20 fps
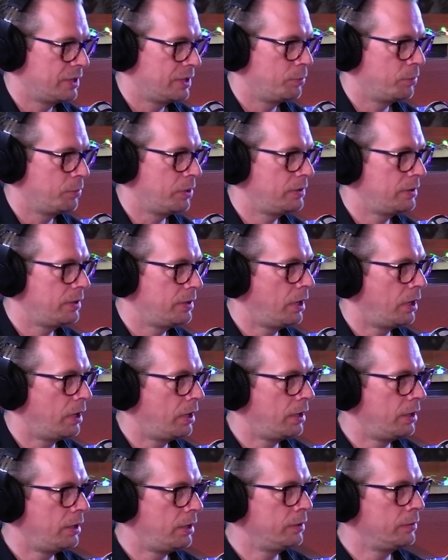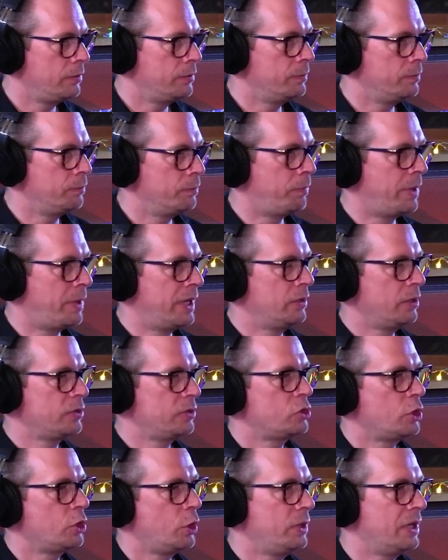But by not
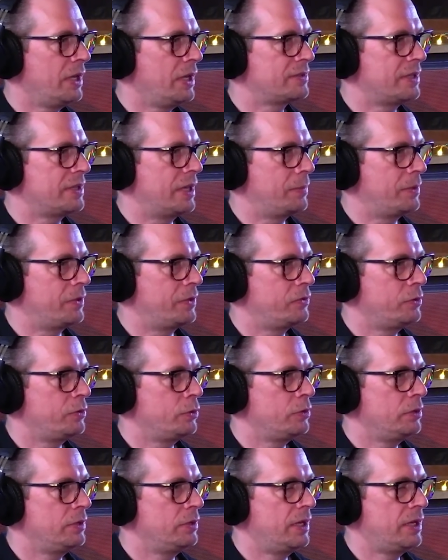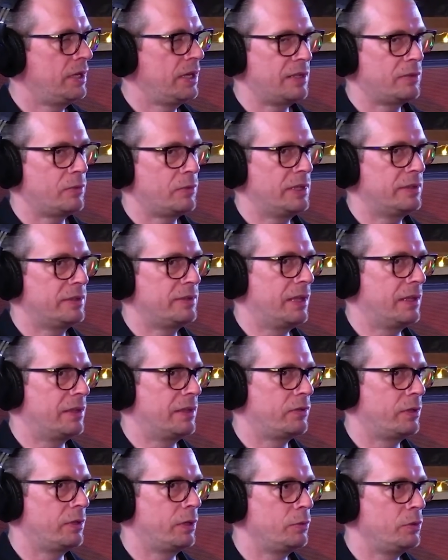showing examples, they can't really tell.
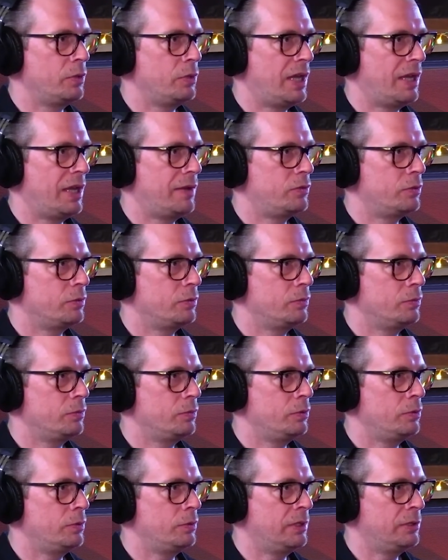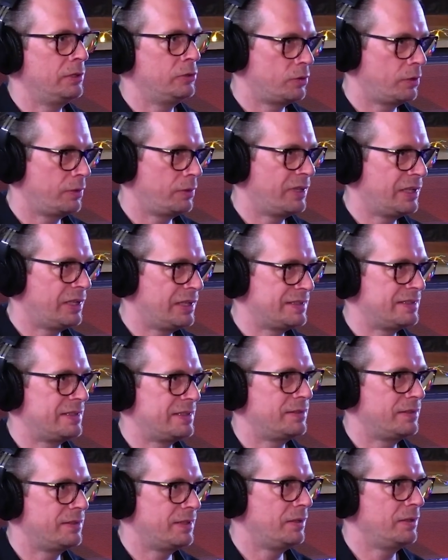So you have to sort of
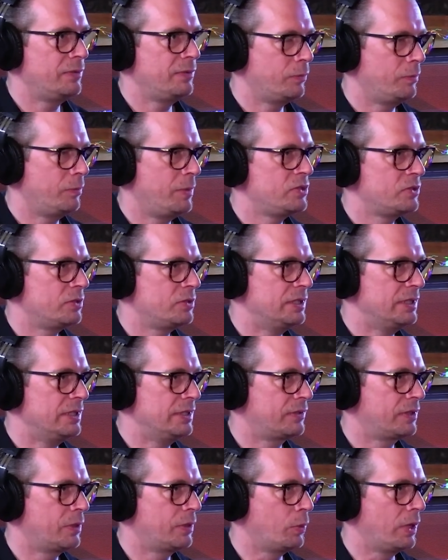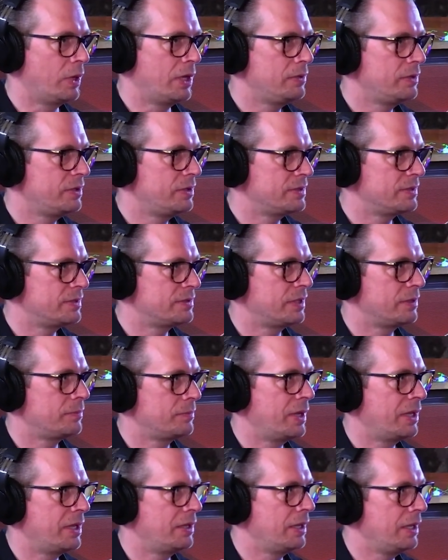elicit their information need in some way. This is at
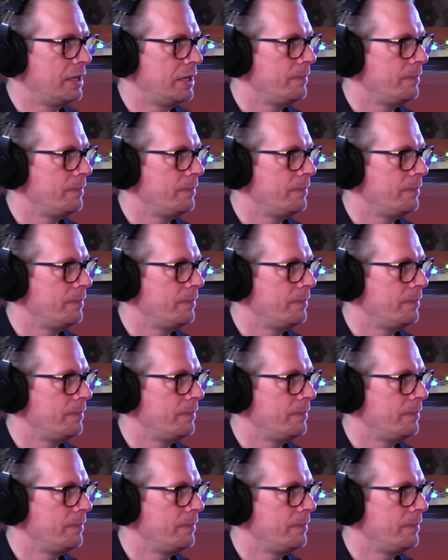band A.